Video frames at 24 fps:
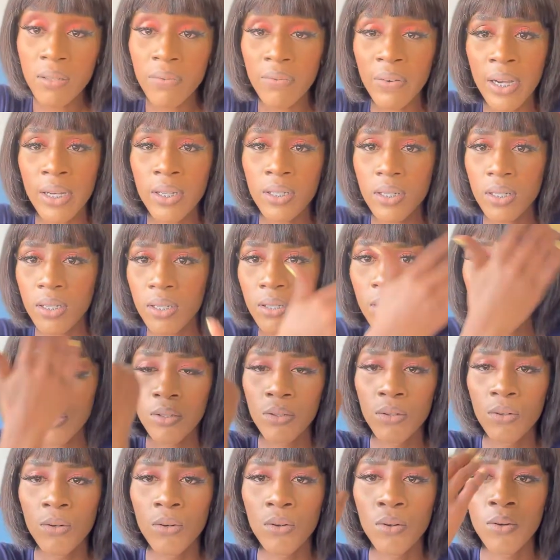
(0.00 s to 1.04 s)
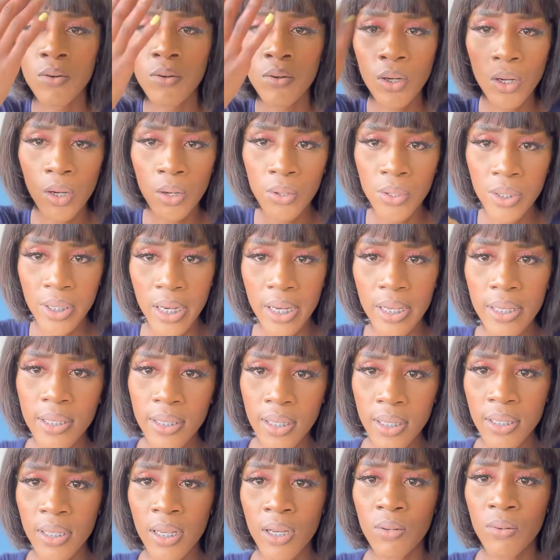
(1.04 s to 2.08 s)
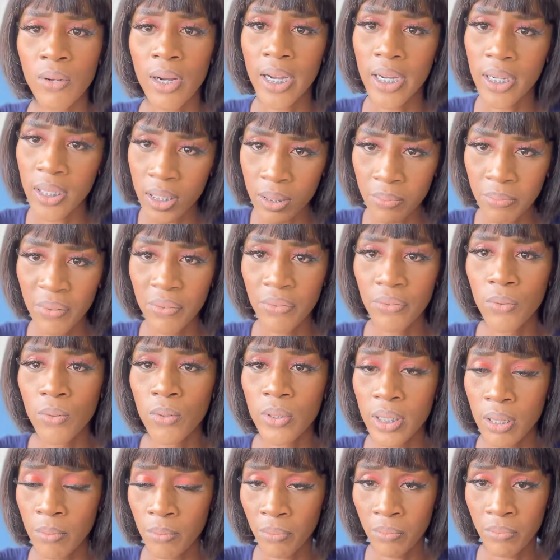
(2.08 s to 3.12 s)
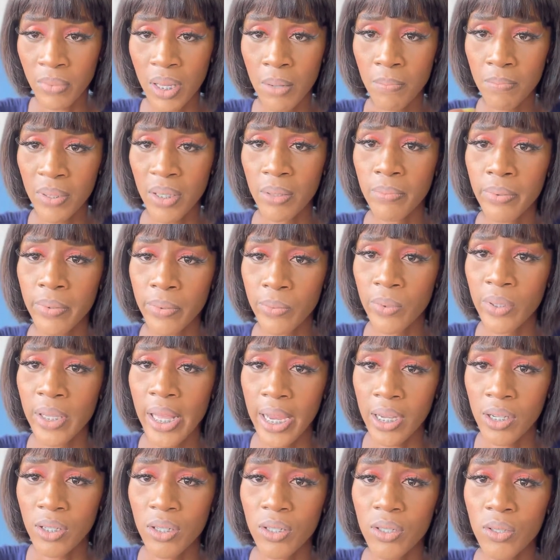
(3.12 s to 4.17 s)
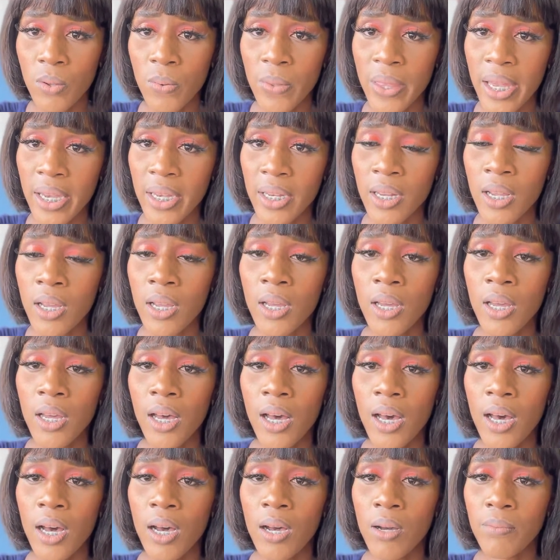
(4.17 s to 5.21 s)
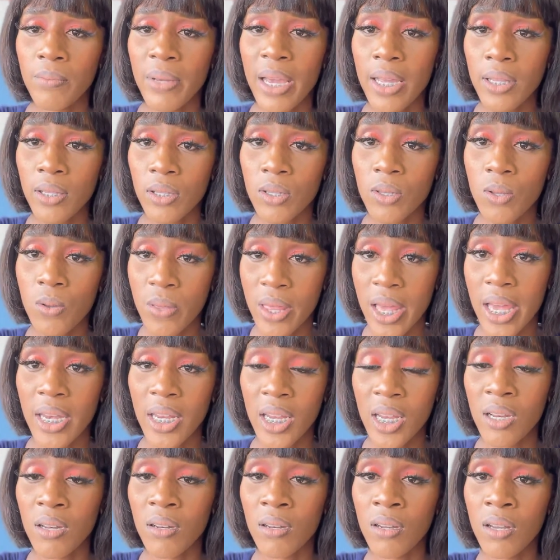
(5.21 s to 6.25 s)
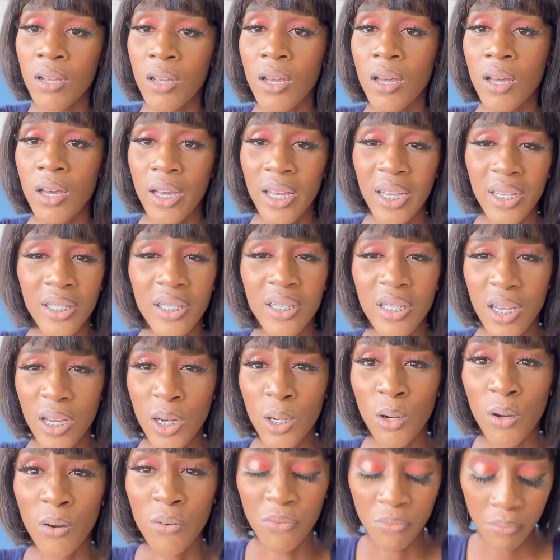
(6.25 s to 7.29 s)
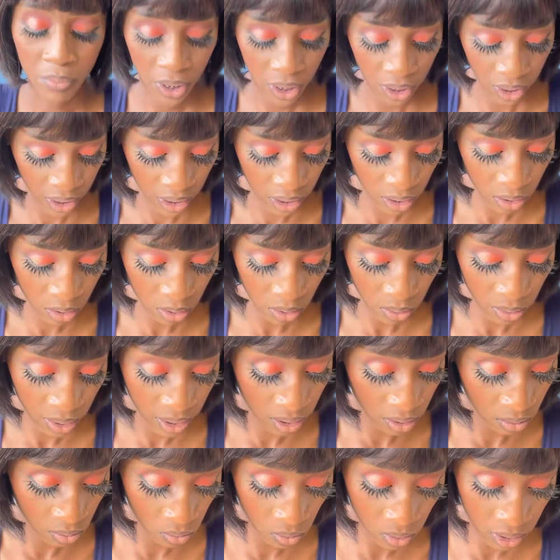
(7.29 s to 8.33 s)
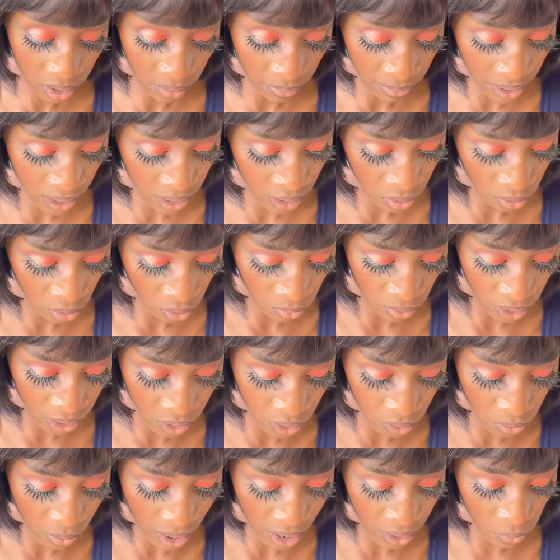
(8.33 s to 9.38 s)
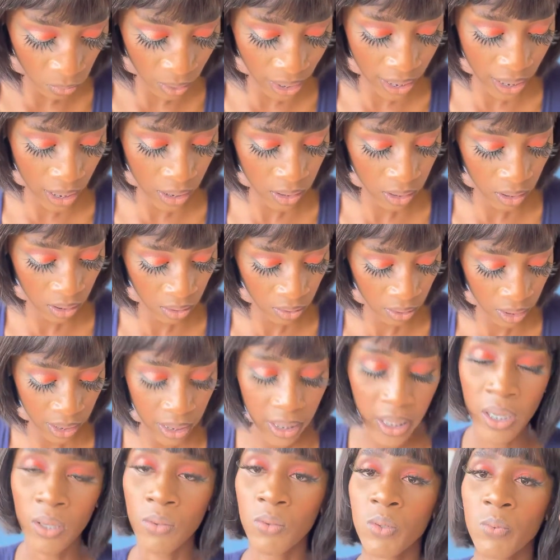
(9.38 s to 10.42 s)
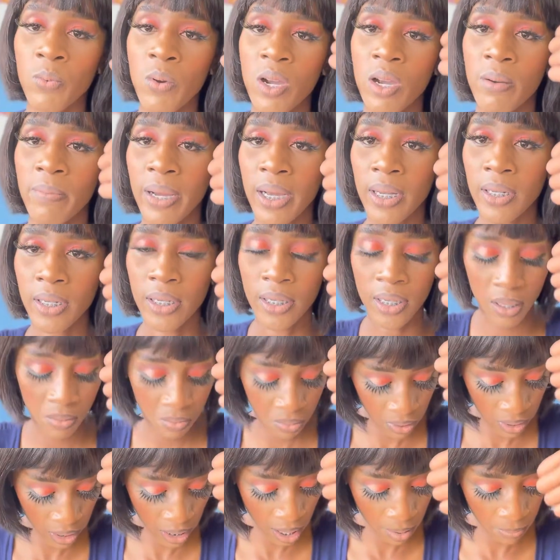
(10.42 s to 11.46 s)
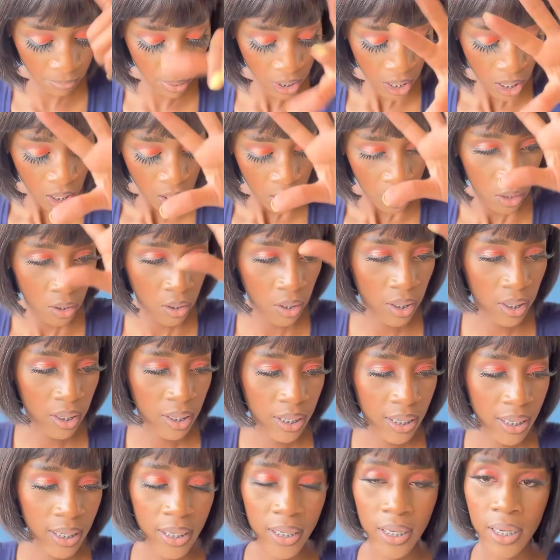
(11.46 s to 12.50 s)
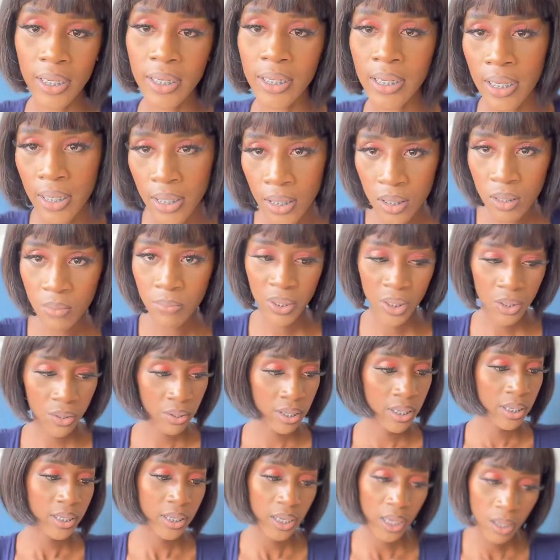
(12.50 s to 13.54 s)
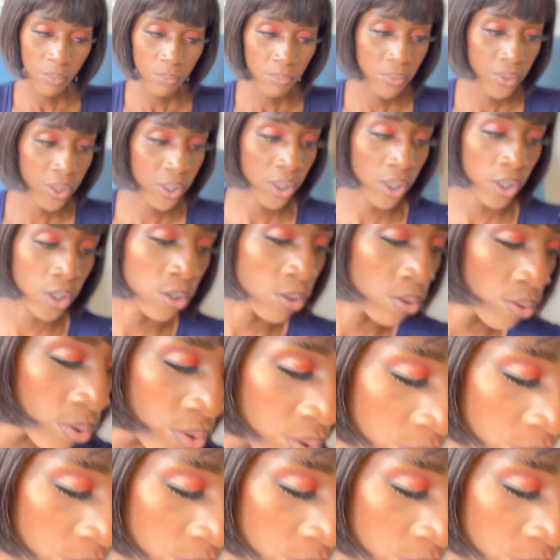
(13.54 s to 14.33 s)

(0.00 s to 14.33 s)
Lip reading: front, your closure, is sitting right. Before some people will actually sew that, hand sew that in instead of machine. So it all depends on what you want. What else are you gonna need? You spoke about a table clamp. You're gonna need a tailor's measuring tape, which I showed